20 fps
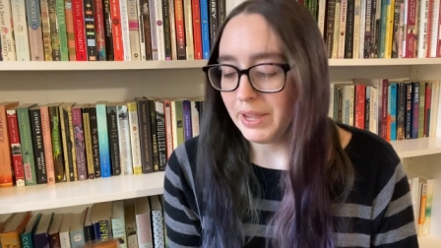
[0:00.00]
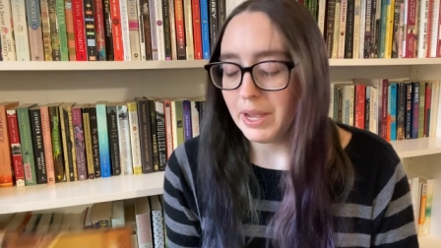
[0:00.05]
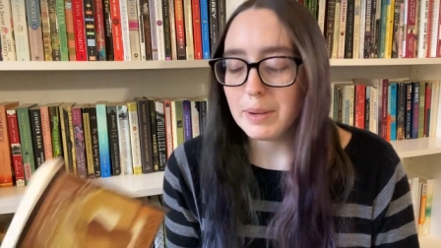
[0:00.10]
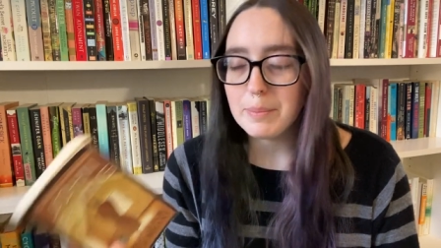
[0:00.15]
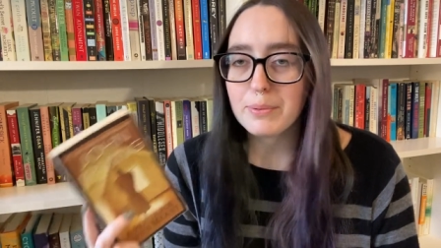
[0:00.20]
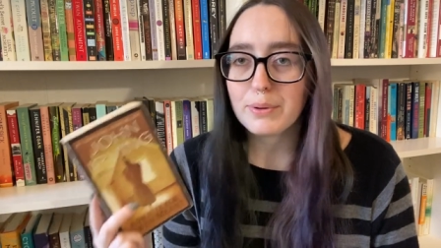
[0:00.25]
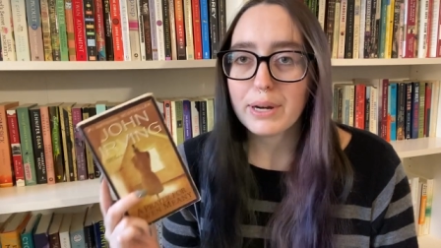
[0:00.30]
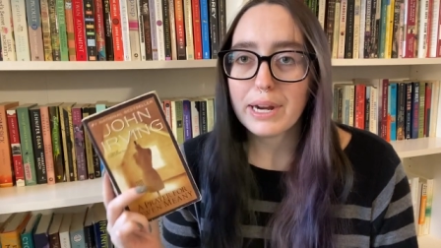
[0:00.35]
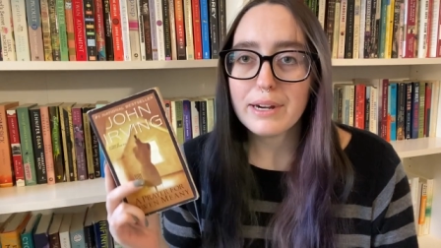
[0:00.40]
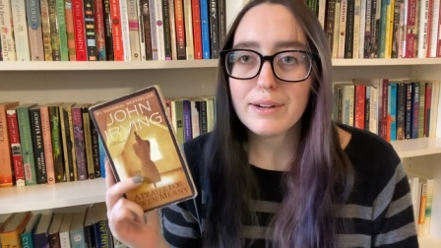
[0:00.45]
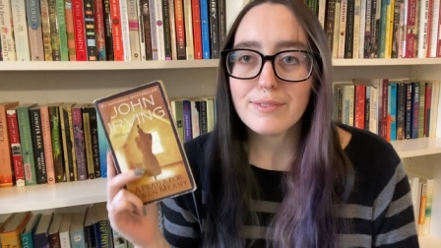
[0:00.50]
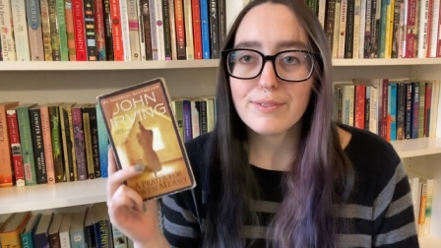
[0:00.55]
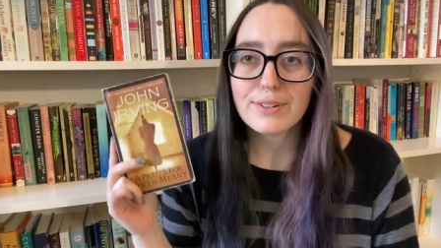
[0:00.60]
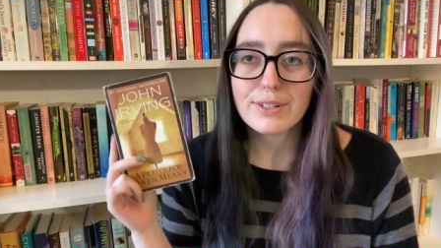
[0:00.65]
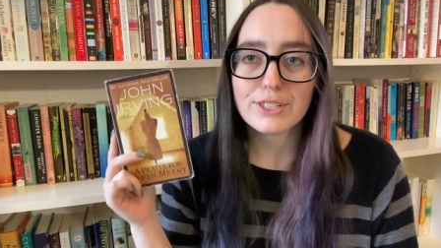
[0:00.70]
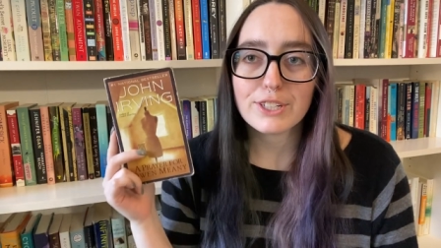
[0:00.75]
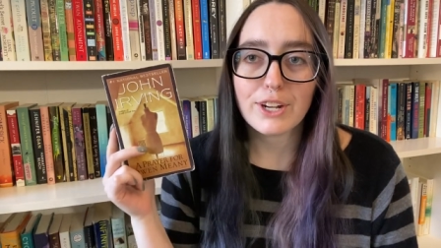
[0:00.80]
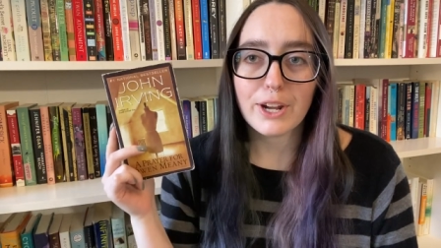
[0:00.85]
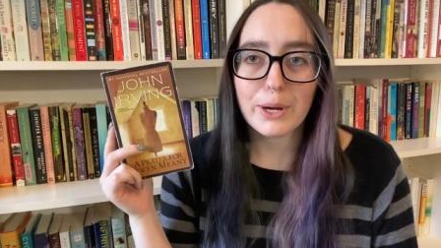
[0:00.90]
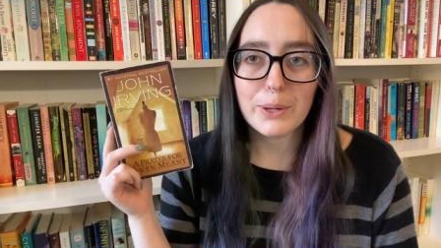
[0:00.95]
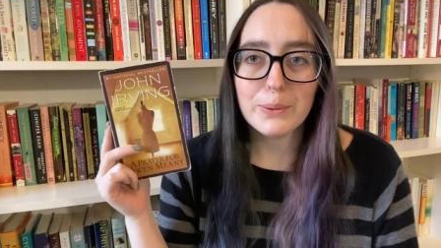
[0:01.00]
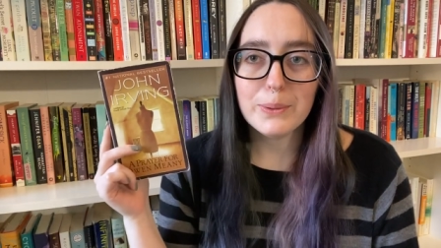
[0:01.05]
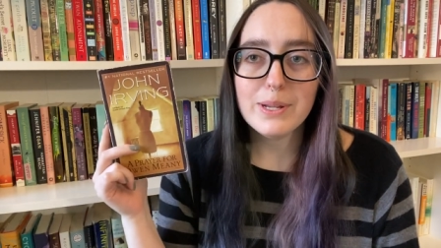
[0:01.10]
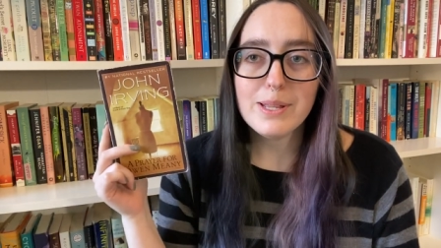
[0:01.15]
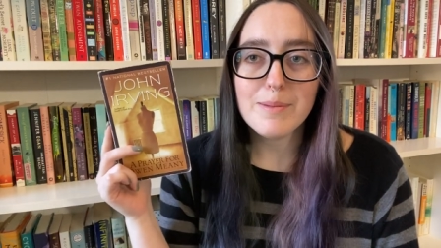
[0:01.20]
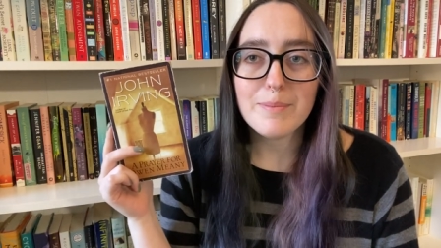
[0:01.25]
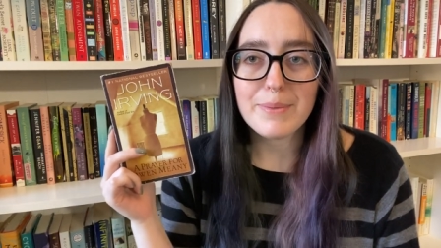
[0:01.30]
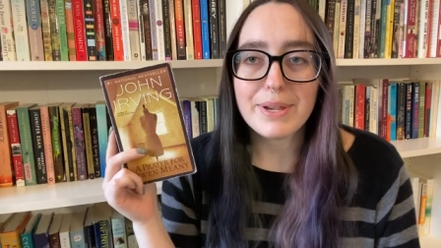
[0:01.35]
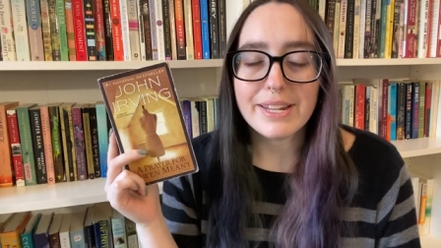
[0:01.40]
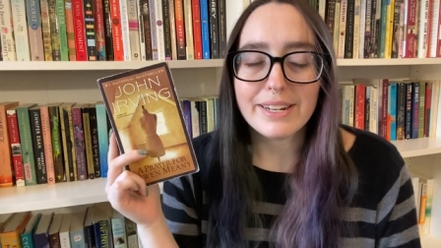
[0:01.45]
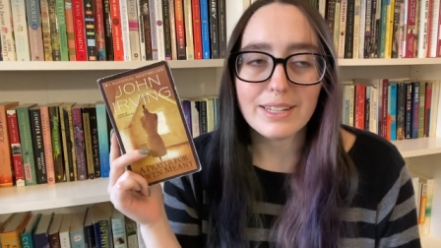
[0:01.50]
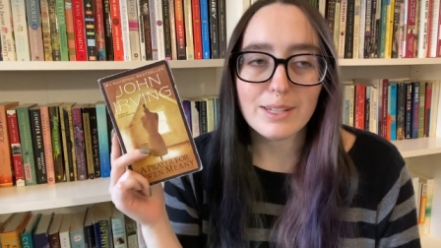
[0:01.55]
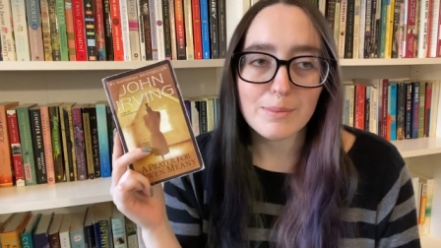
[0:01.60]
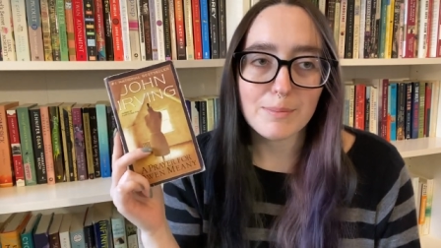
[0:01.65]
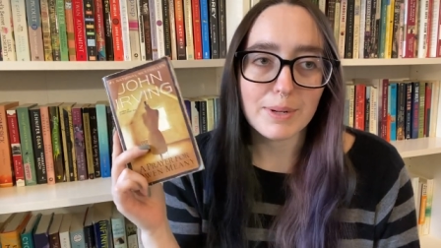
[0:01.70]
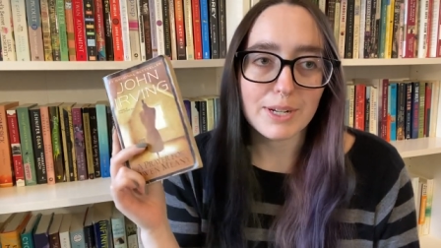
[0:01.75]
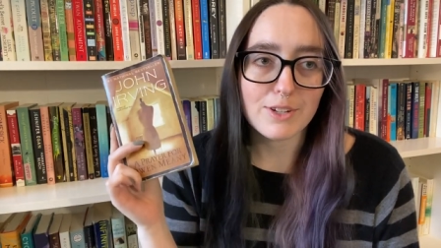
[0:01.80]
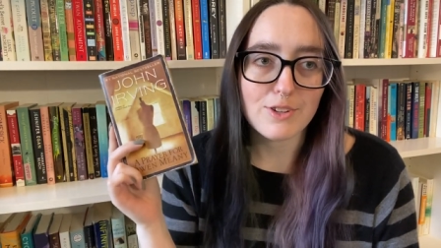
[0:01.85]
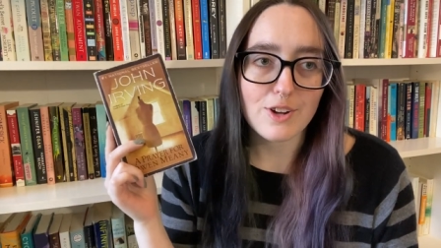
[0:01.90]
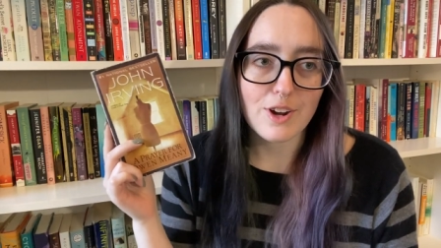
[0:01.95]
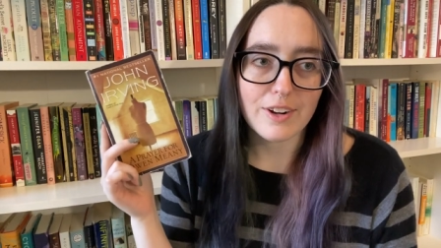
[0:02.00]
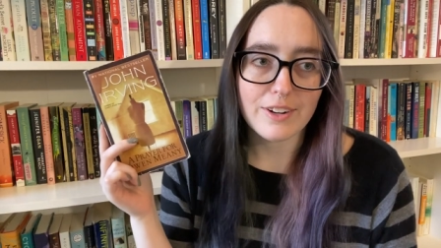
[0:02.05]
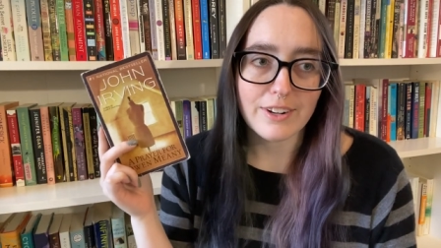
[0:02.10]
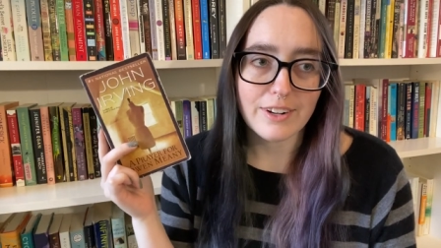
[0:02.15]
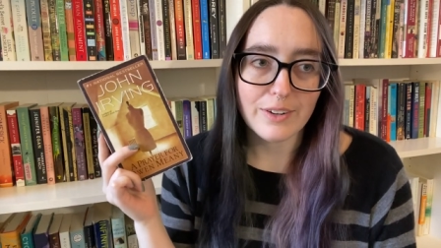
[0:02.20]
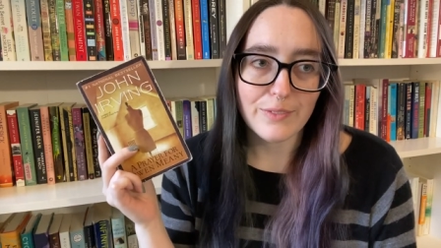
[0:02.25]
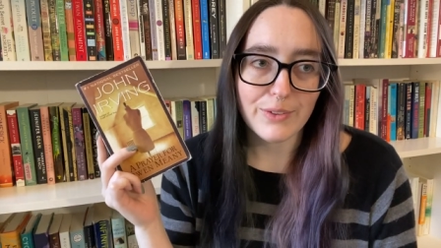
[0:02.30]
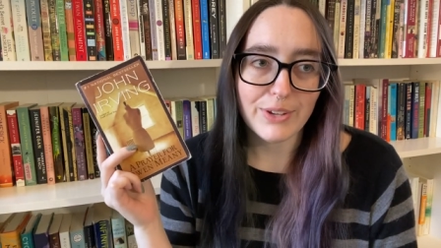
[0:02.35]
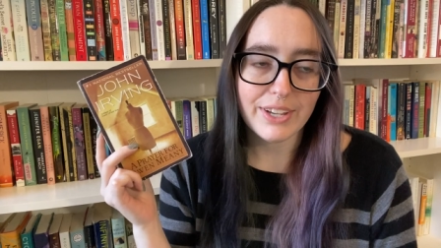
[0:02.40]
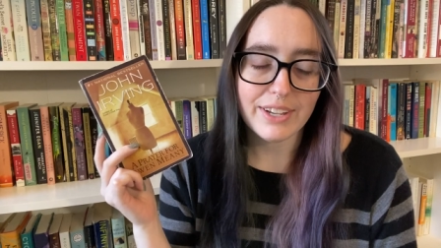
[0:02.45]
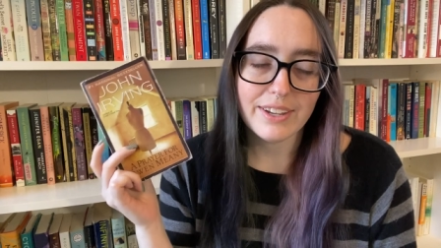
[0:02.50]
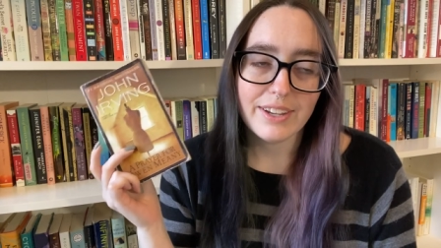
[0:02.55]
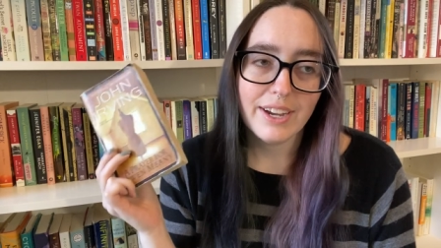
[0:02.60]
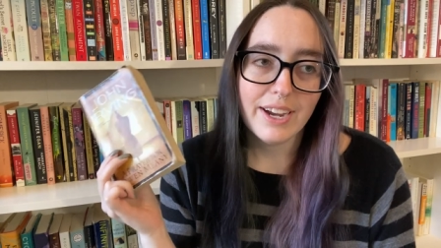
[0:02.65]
A Prayer for Owen Meany by John Irving.